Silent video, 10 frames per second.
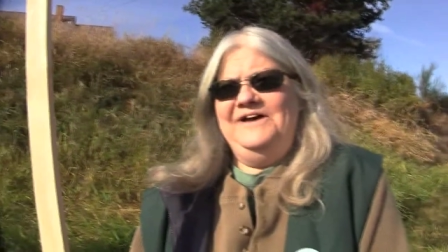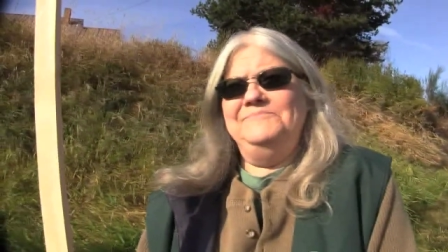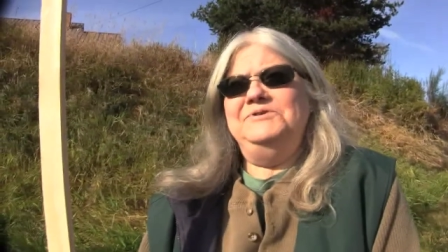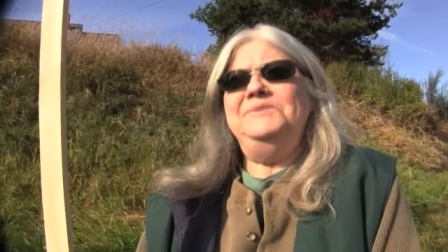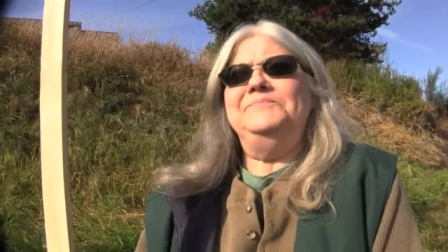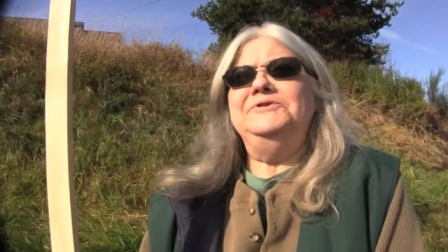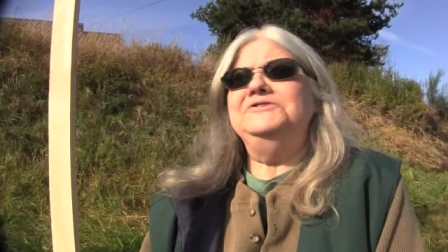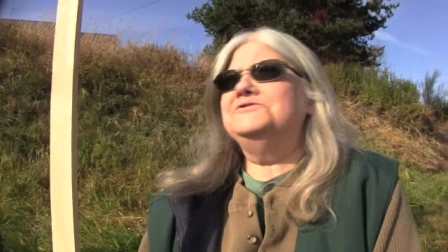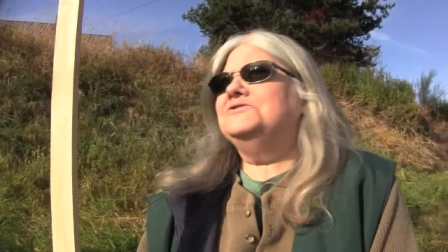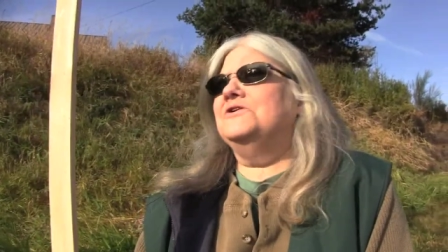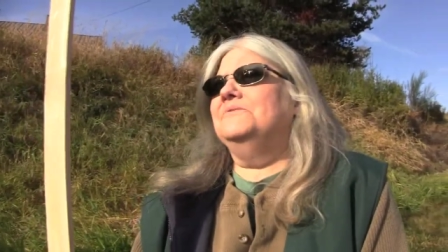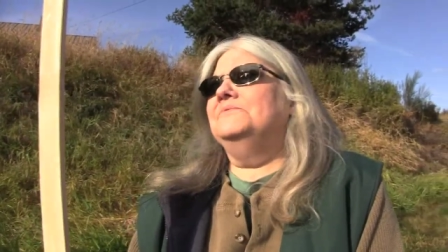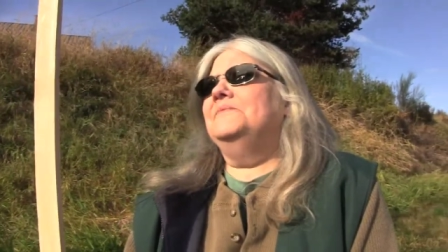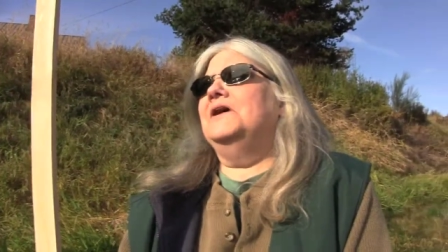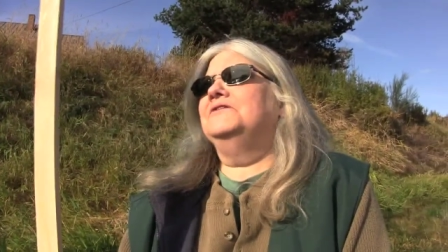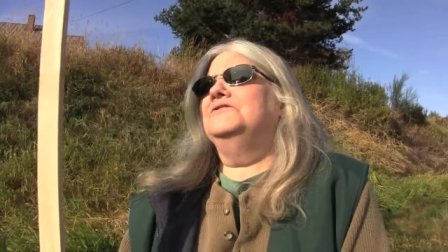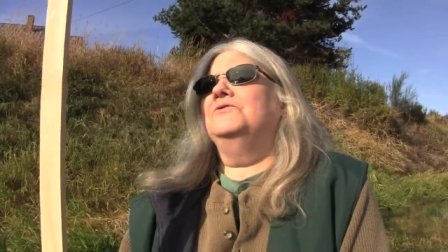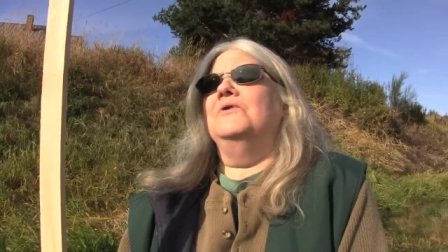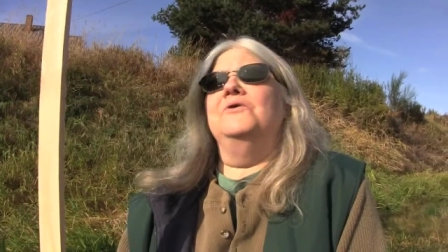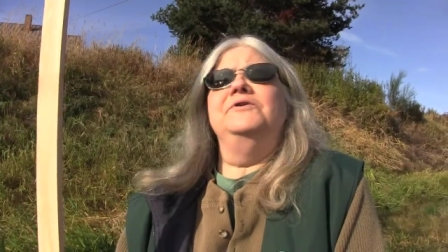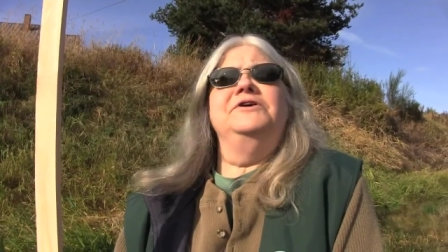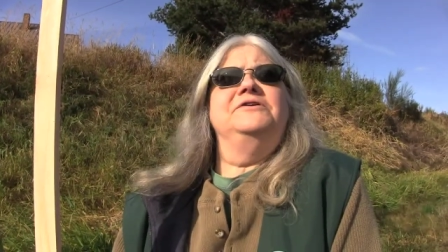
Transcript: I'm deeply disturbed about the growing